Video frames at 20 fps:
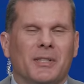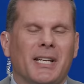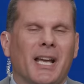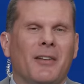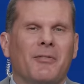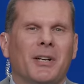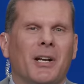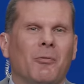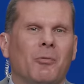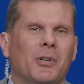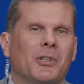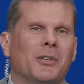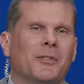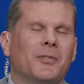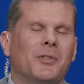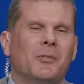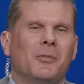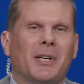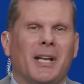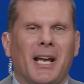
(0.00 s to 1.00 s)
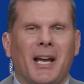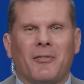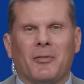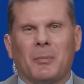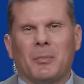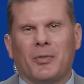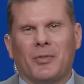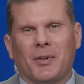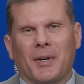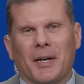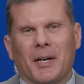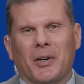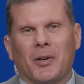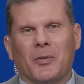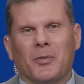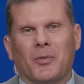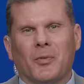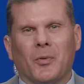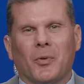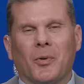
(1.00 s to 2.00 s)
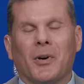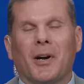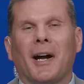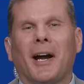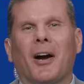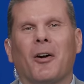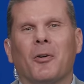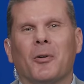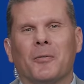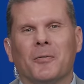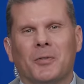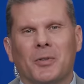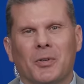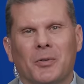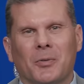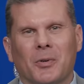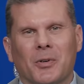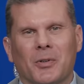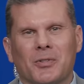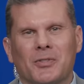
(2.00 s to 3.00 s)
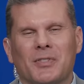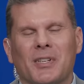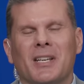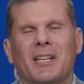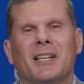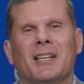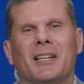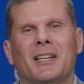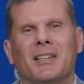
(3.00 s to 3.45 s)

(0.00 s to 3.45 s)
Gavin, I wonder if you would have a prayer for our viewers